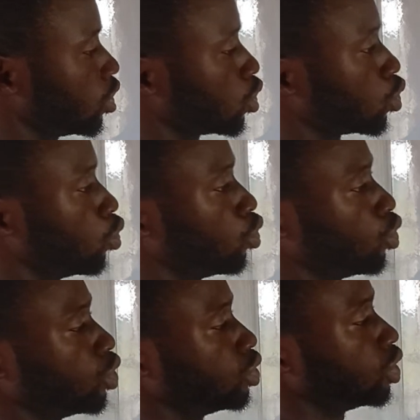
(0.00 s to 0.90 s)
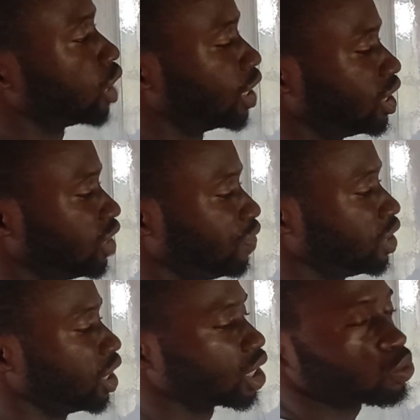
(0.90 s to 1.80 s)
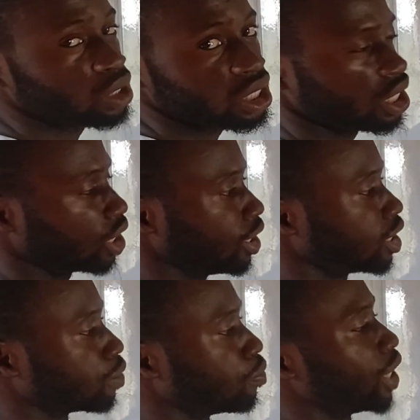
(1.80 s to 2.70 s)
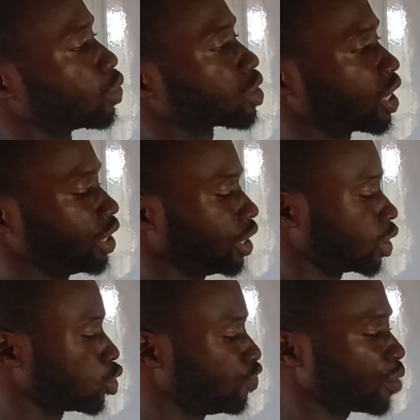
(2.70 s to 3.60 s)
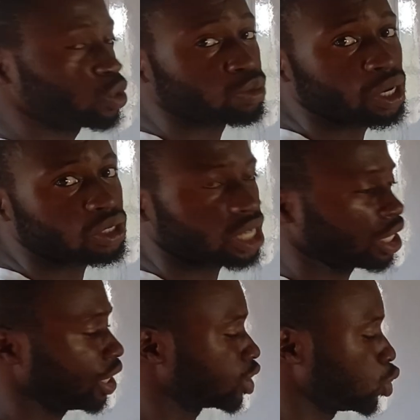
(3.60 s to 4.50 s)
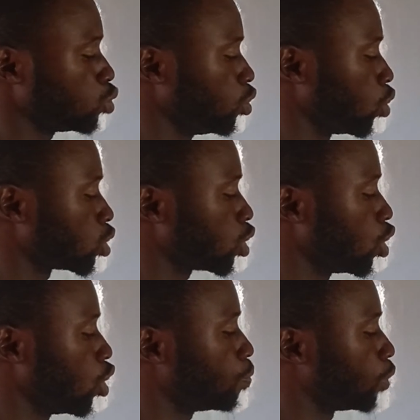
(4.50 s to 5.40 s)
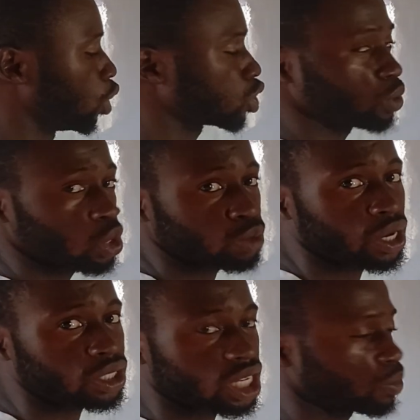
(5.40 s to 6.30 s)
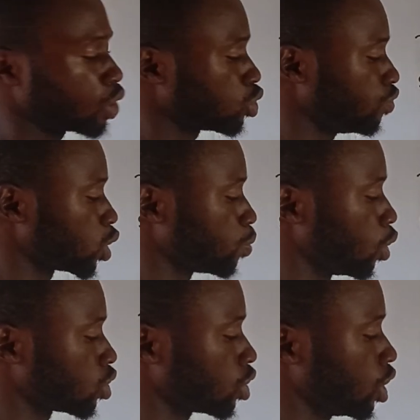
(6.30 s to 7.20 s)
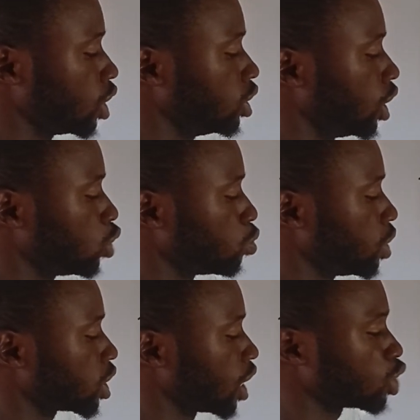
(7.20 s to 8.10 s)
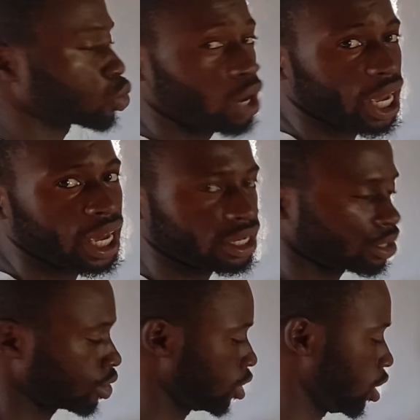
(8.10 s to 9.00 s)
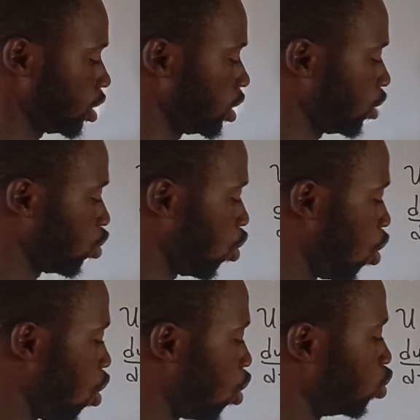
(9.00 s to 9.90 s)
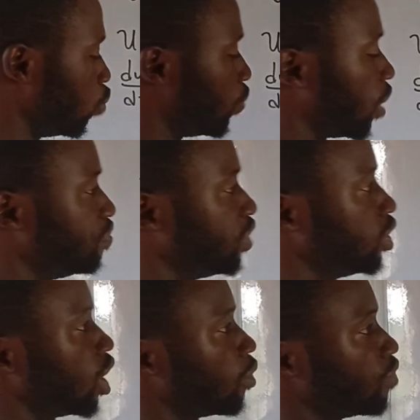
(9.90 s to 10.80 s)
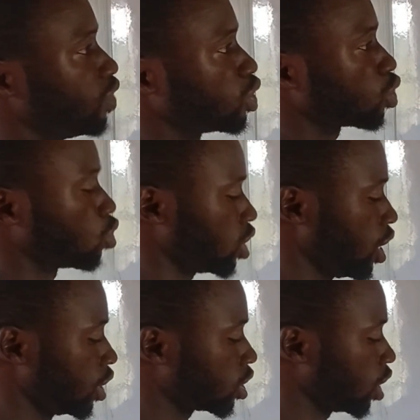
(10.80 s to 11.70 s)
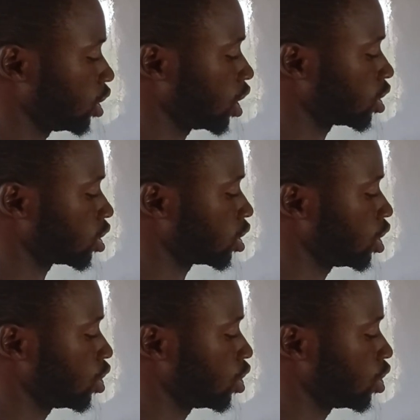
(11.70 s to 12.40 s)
So, and dv dx, which is here, is minus sine x. So if I put minus sine x, it will be what? Plus, because minus times minus will give us plus. Then it will be sine square x. Then all over v, our v is cos x, and that's